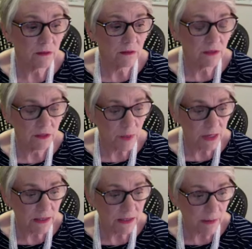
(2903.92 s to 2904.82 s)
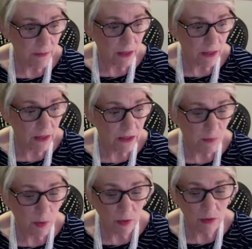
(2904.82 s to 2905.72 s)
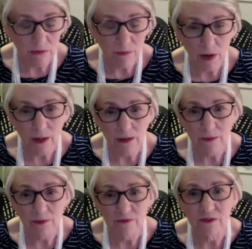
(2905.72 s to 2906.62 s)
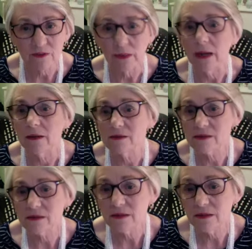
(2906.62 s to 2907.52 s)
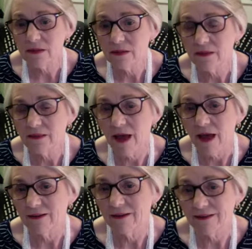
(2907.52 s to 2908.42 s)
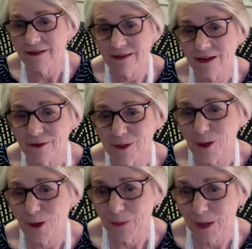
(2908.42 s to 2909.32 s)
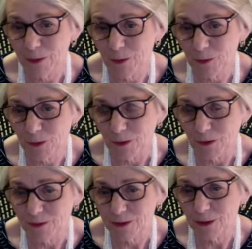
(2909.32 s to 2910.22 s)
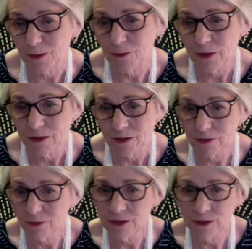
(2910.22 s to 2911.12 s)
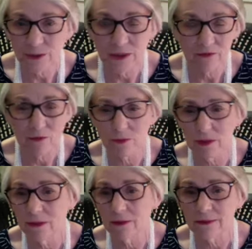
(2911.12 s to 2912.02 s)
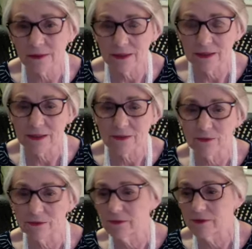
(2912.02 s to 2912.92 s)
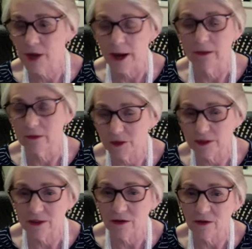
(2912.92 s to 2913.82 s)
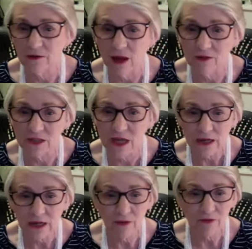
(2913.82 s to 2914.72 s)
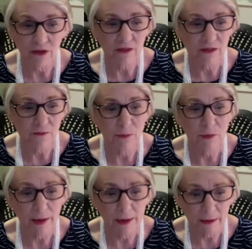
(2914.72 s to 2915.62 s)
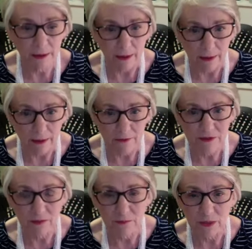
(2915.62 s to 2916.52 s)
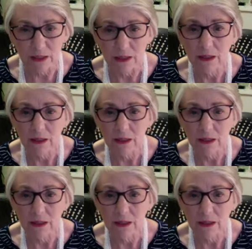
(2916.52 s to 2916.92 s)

this pandemic is part of the pileup of demands that I was talking about earlier. So not only do we have the regular things that are challenging in our lives, now we've got this blanket of something